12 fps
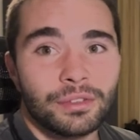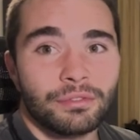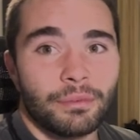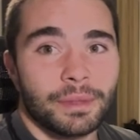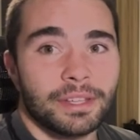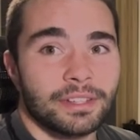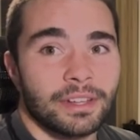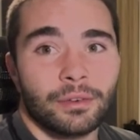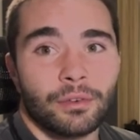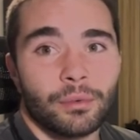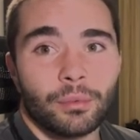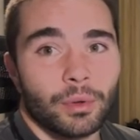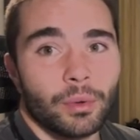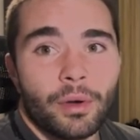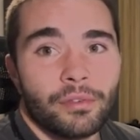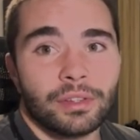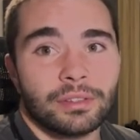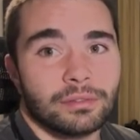from the internet, or
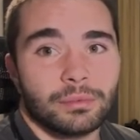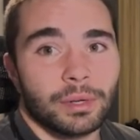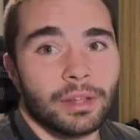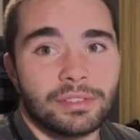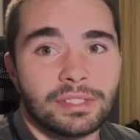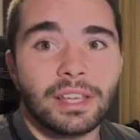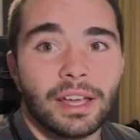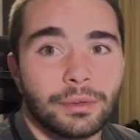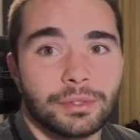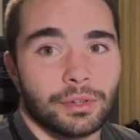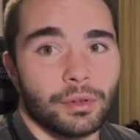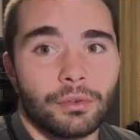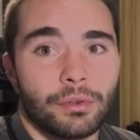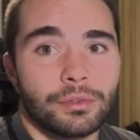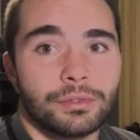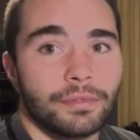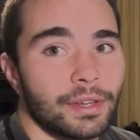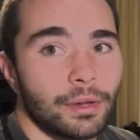whatever sales
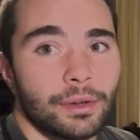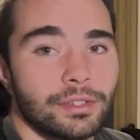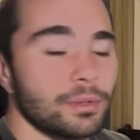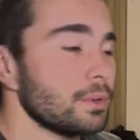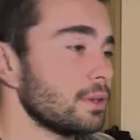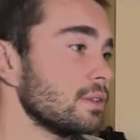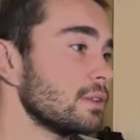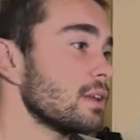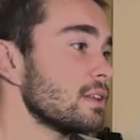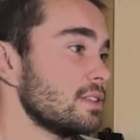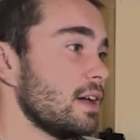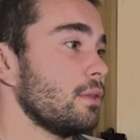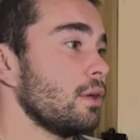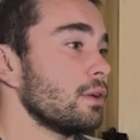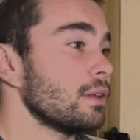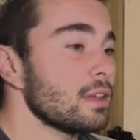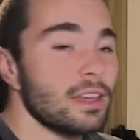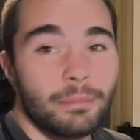gurus videos you want to download.
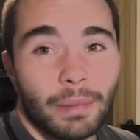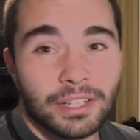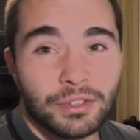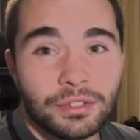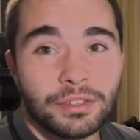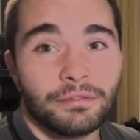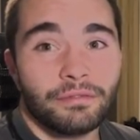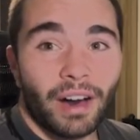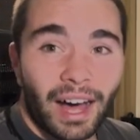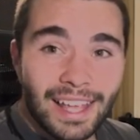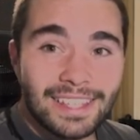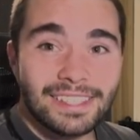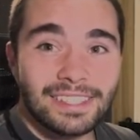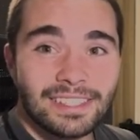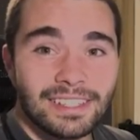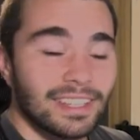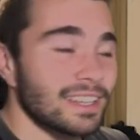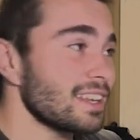Make sure it's advice,
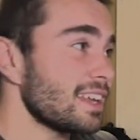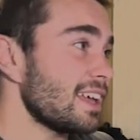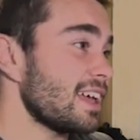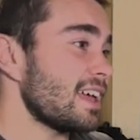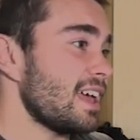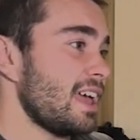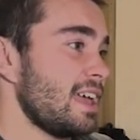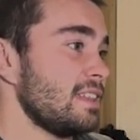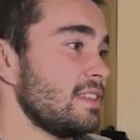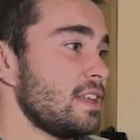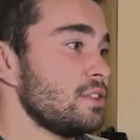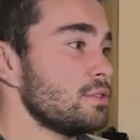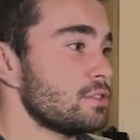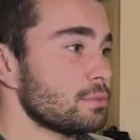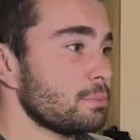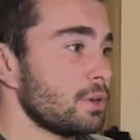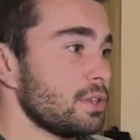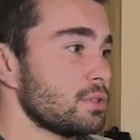and then you just
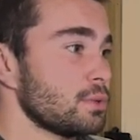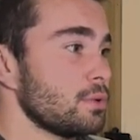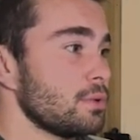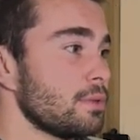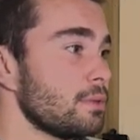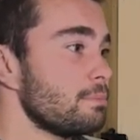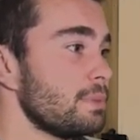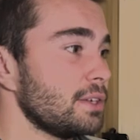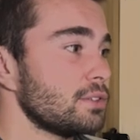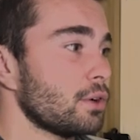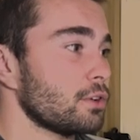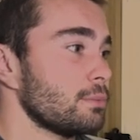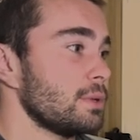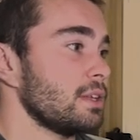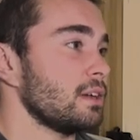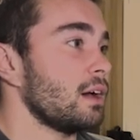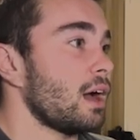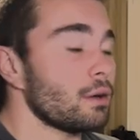put into a big document
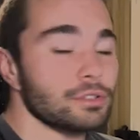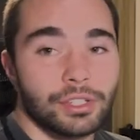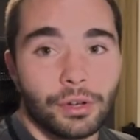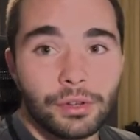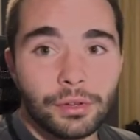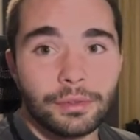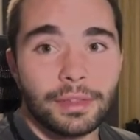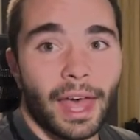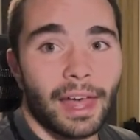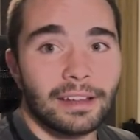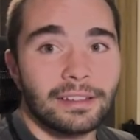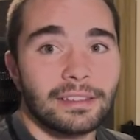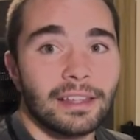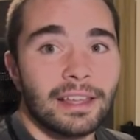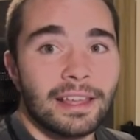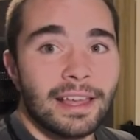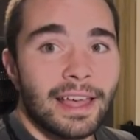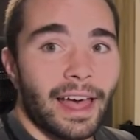here. I'll show you how
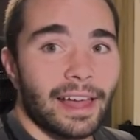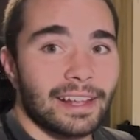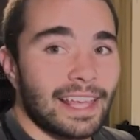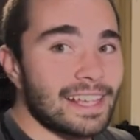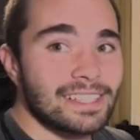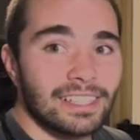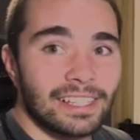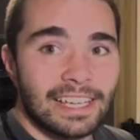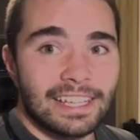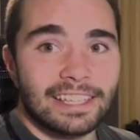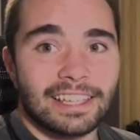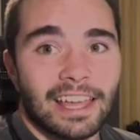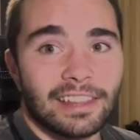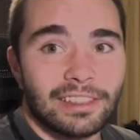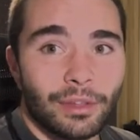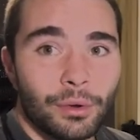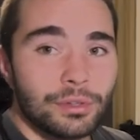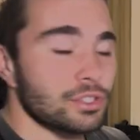to easily get
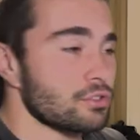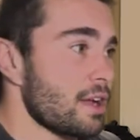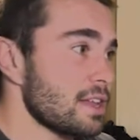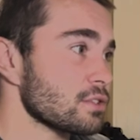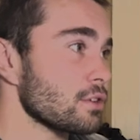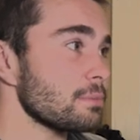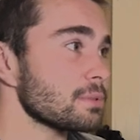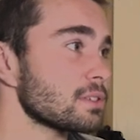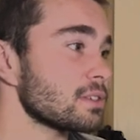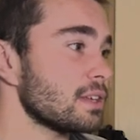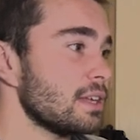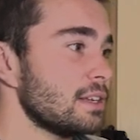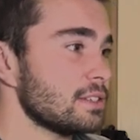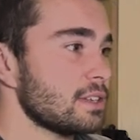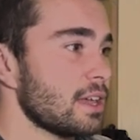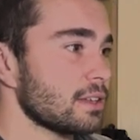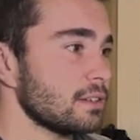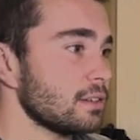those transcripts in a
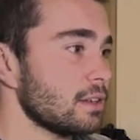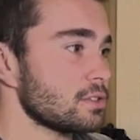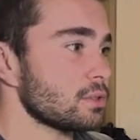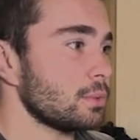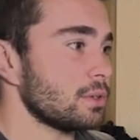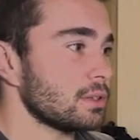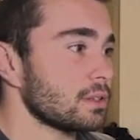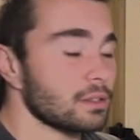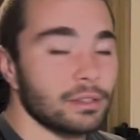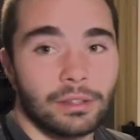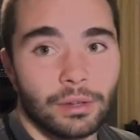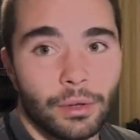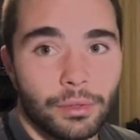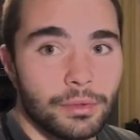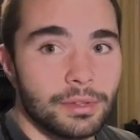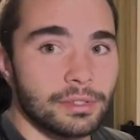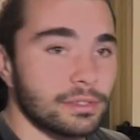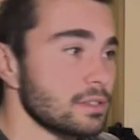second. I just want to go through
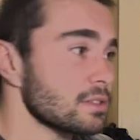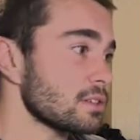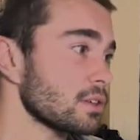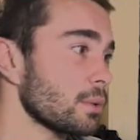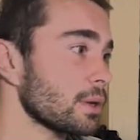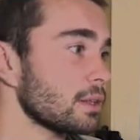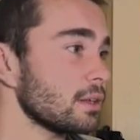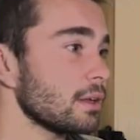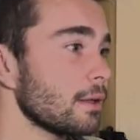this assistant quickly,